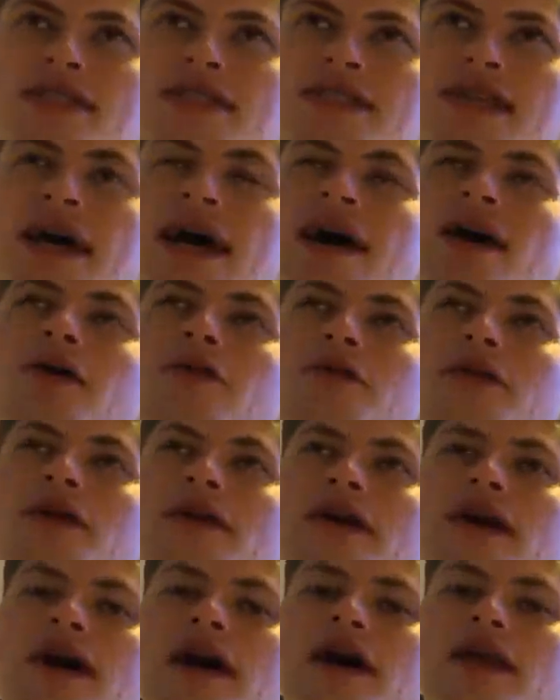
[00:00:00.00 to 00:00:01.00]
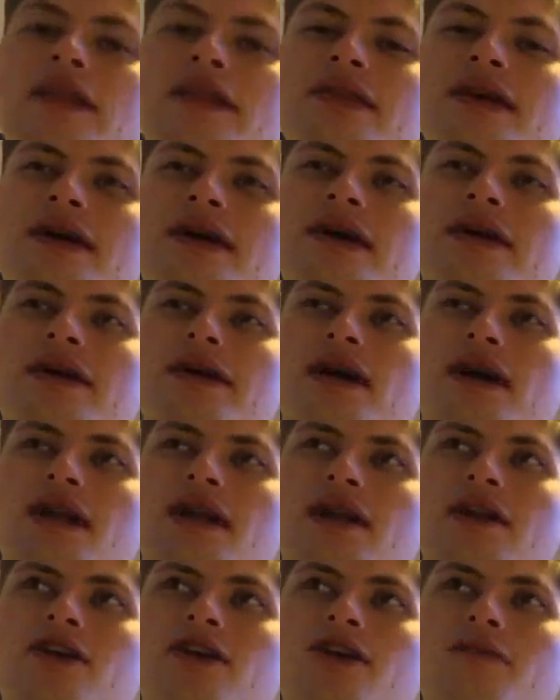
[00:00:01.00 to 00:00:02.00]
down and then a
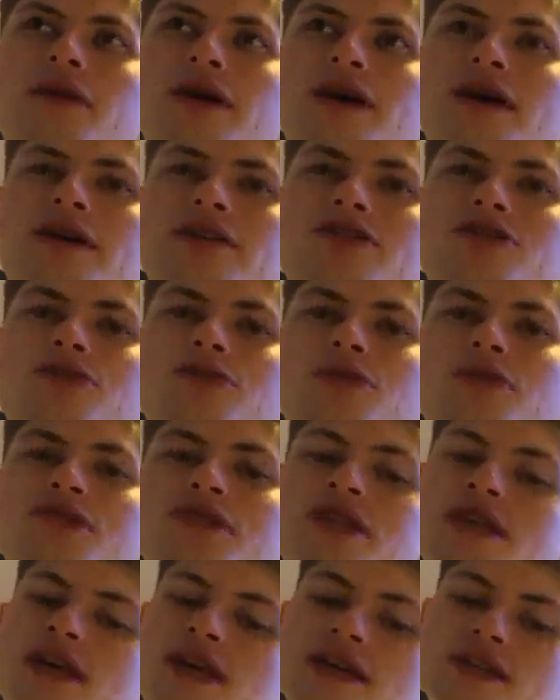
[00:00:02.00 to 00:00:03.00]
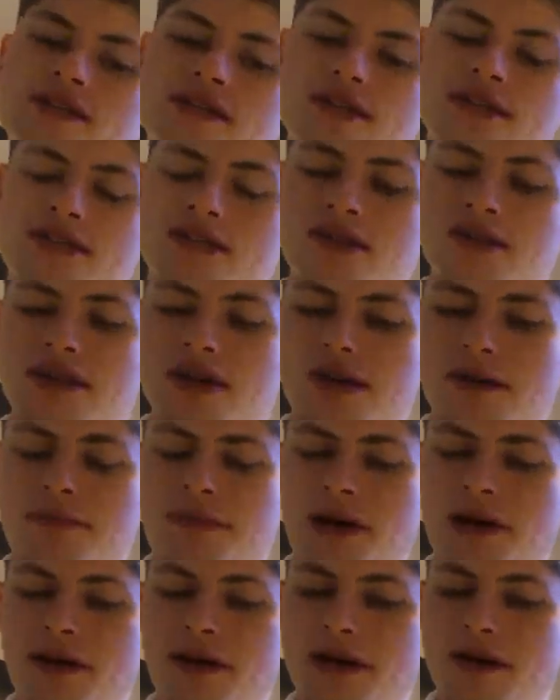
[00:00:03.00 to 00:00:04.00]
little bit towards the east. So yeah,
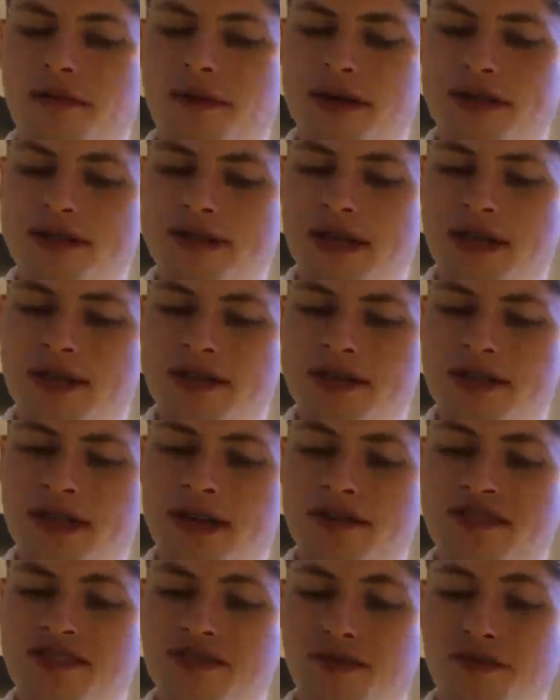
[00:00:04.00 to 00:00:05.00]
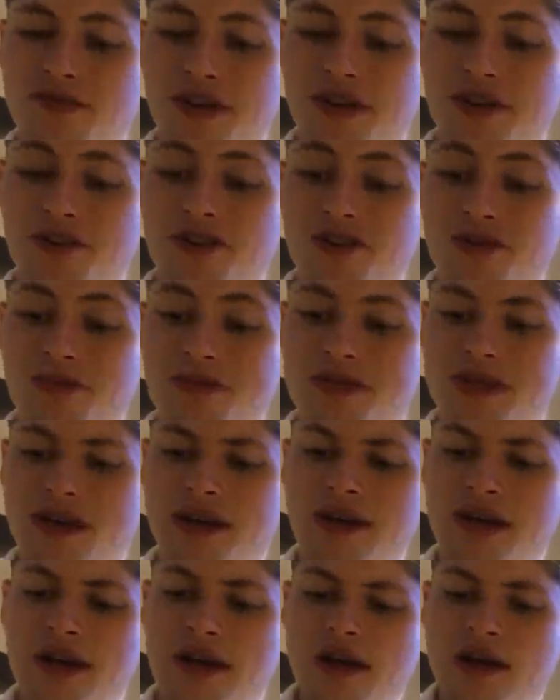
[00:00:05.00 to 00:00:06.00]
about an hour makes sense. Sort of like Europe, isn't
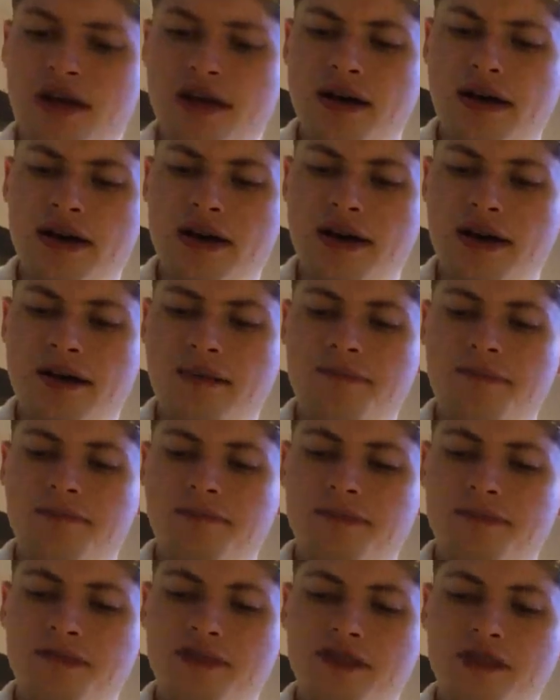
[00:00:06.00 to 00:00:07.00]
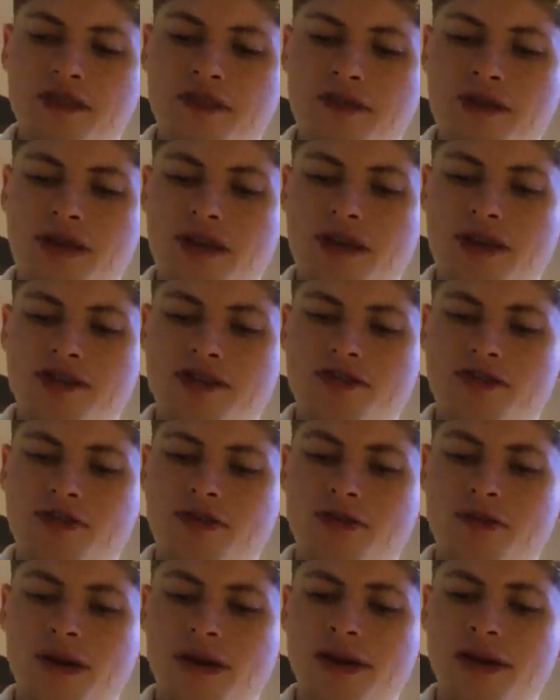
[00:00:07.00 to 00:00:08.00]
it? So yeah, that's
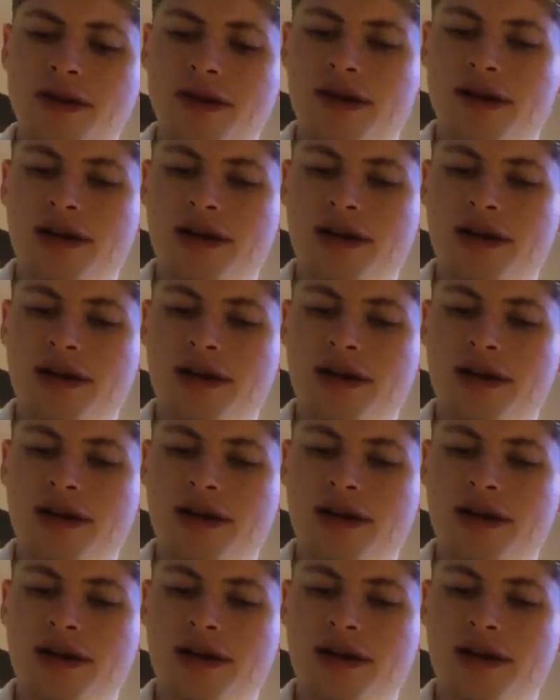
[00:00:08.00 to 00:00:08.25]
cool, mate.